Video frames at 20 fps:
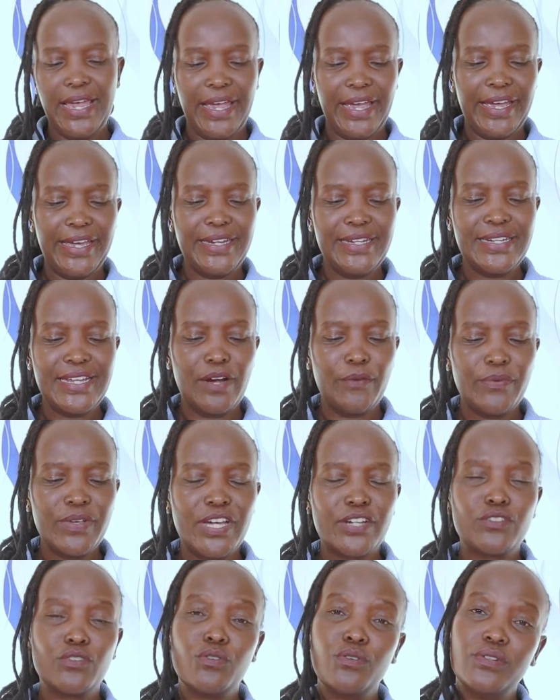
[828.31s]
and we
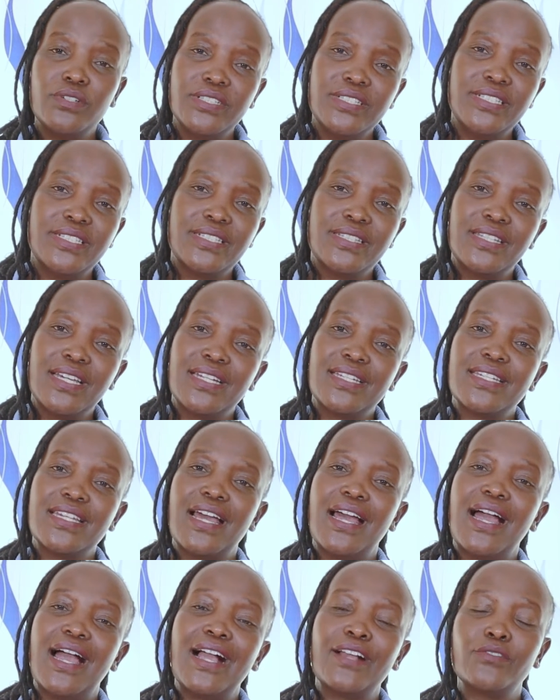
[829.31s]
are told that
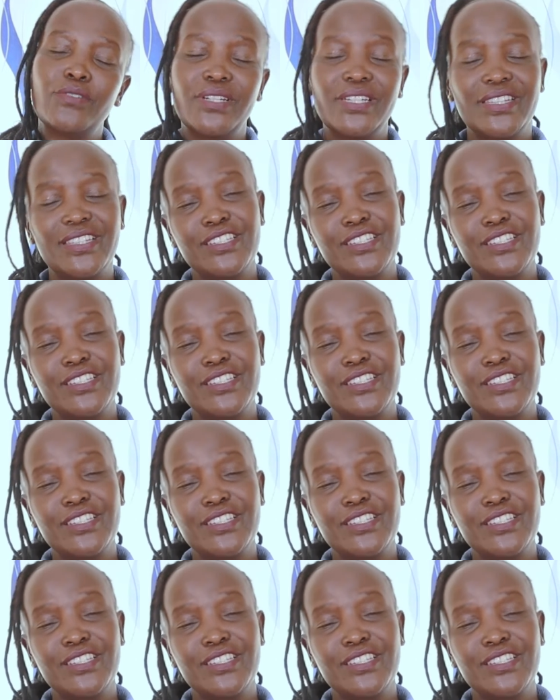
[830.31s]
actually